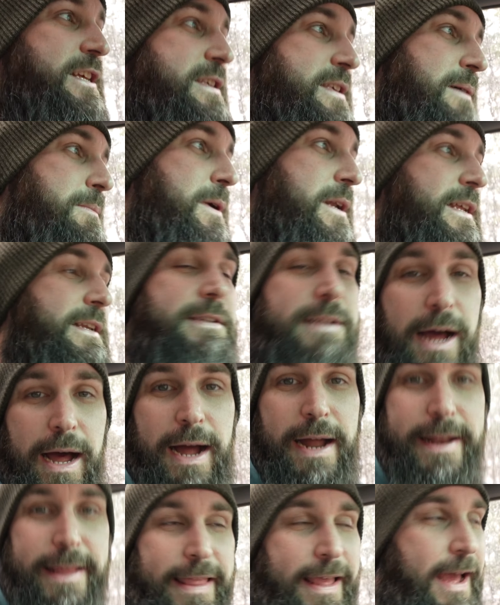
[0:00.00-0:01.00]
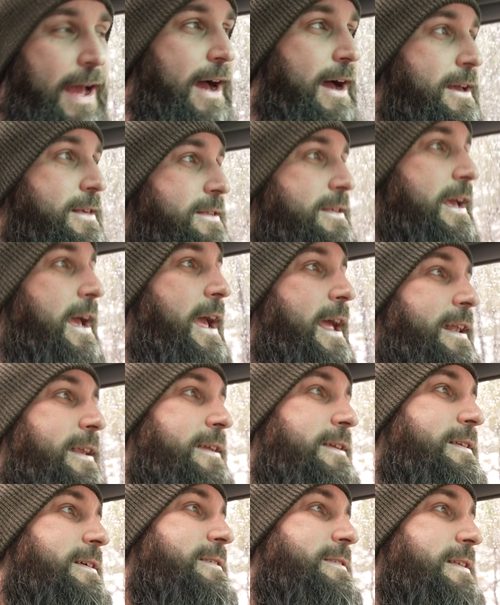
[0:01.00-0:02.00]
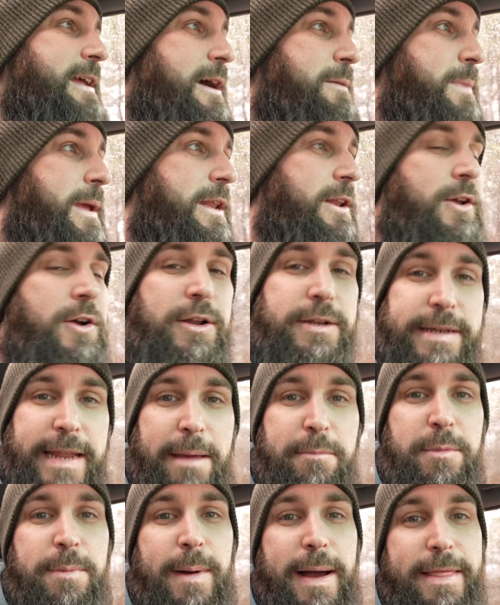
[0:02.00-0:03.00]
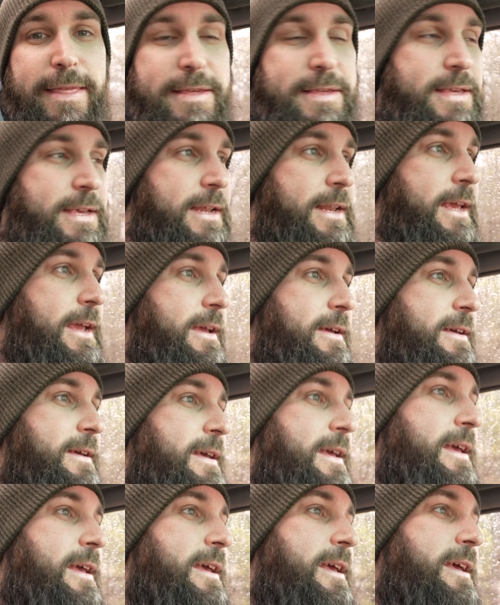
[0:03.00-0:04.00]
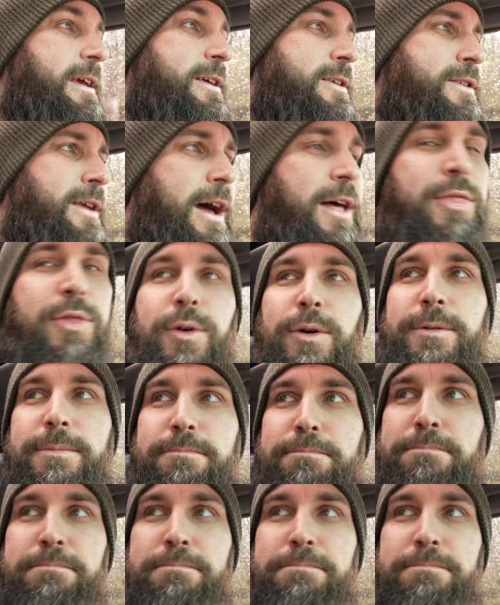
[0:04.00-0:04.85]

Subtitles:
somebody died in the house and it has now been condemned by the city. So I thought,